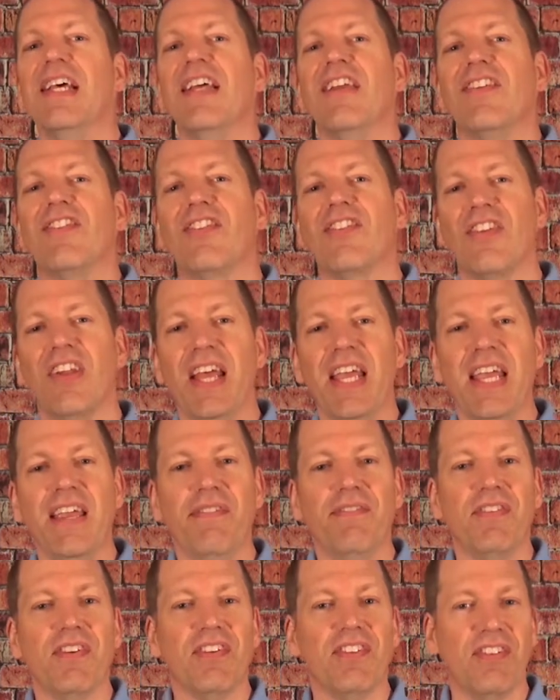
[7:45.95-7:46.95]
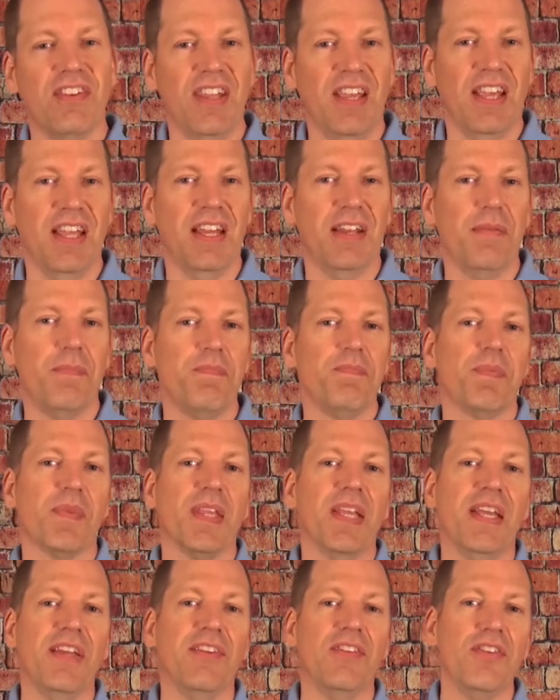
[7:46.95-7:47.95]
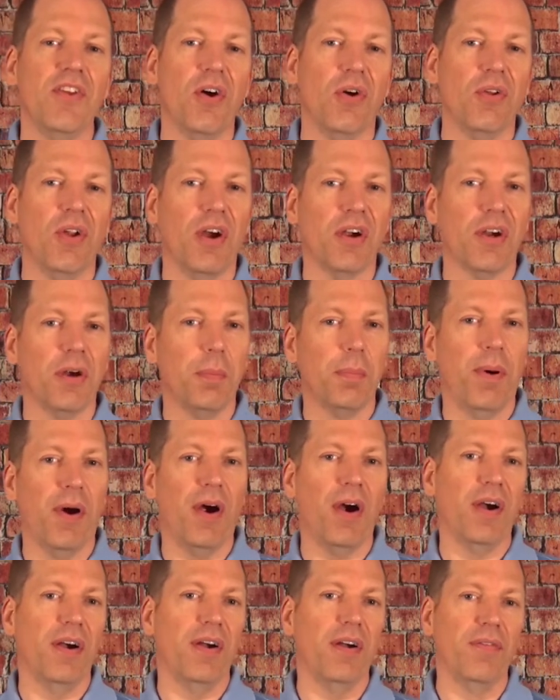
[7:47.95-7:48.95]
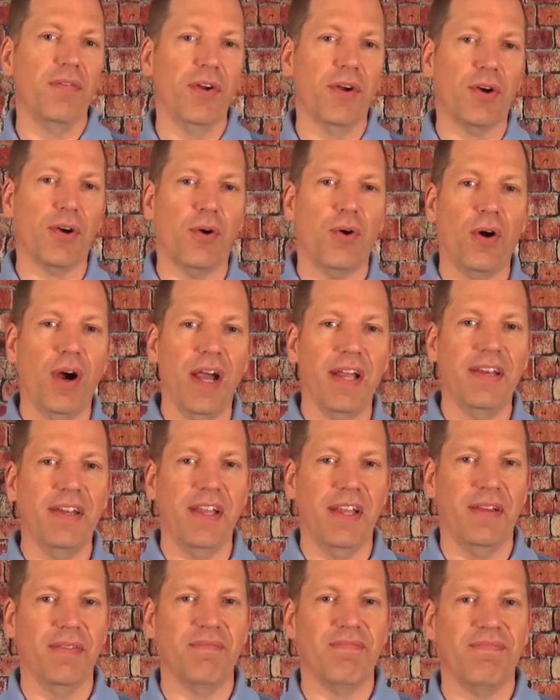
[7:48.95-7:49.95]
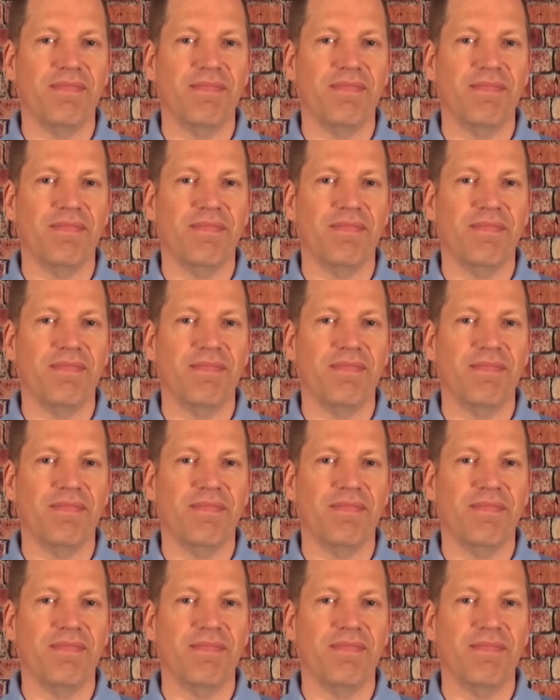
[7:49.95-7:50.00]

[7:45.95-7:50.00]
Slave to sin is no longer part of your core ID.